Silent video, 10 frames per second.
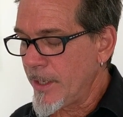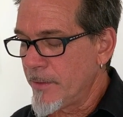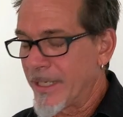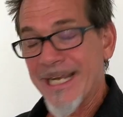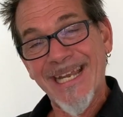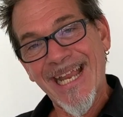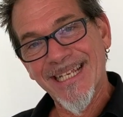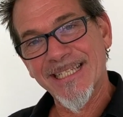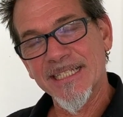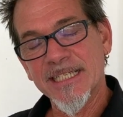But in
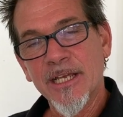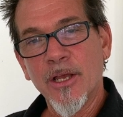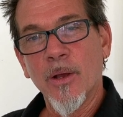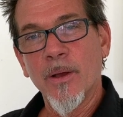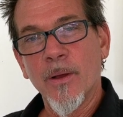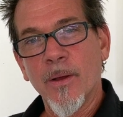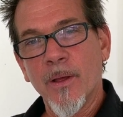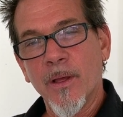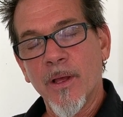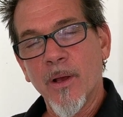essence,
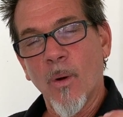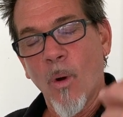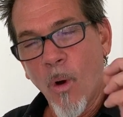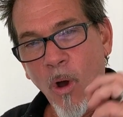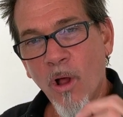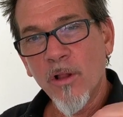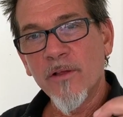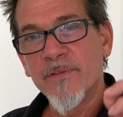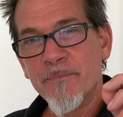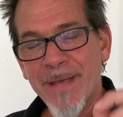
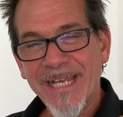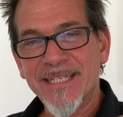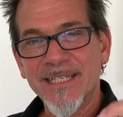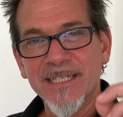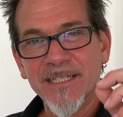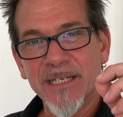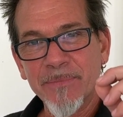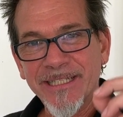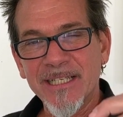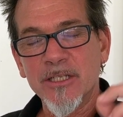all of the medicine and
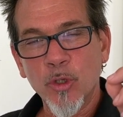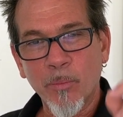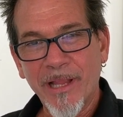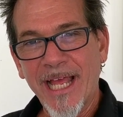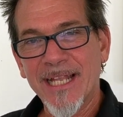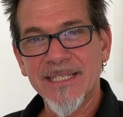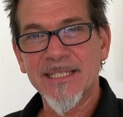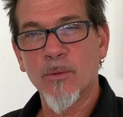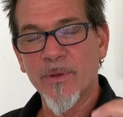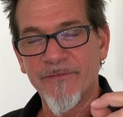medicinal
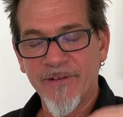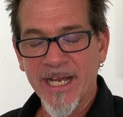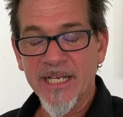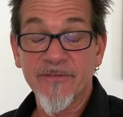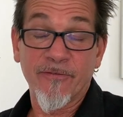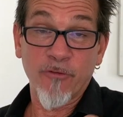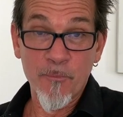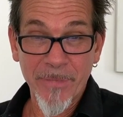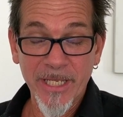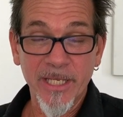plants that we find, for
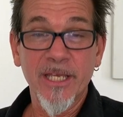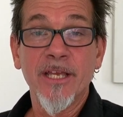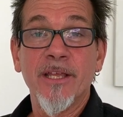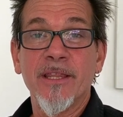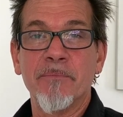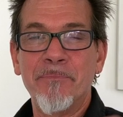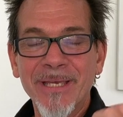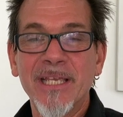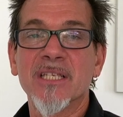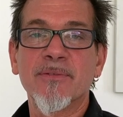me, the
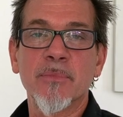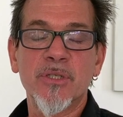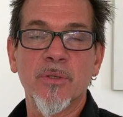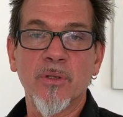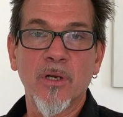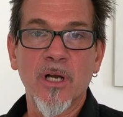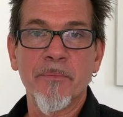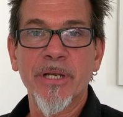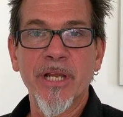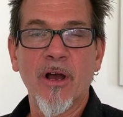biggest pharmaceutical
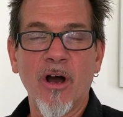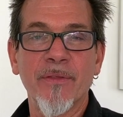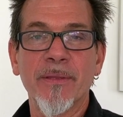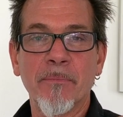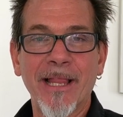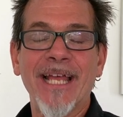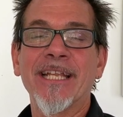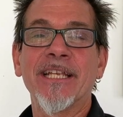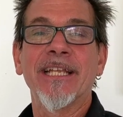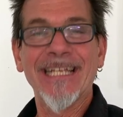company on the
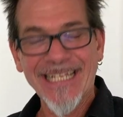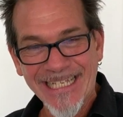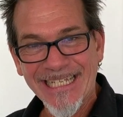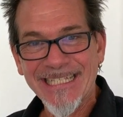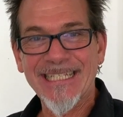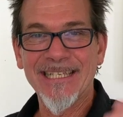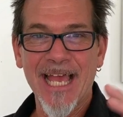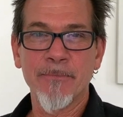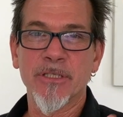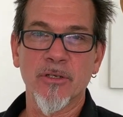planet is the
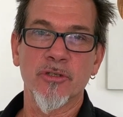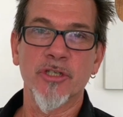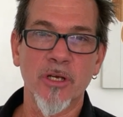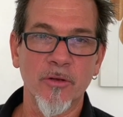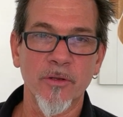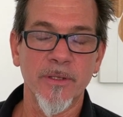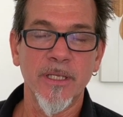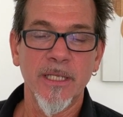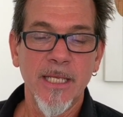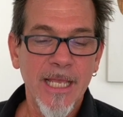Amazon jungle.
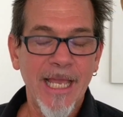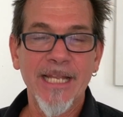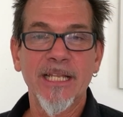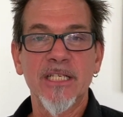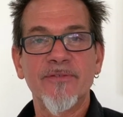And it is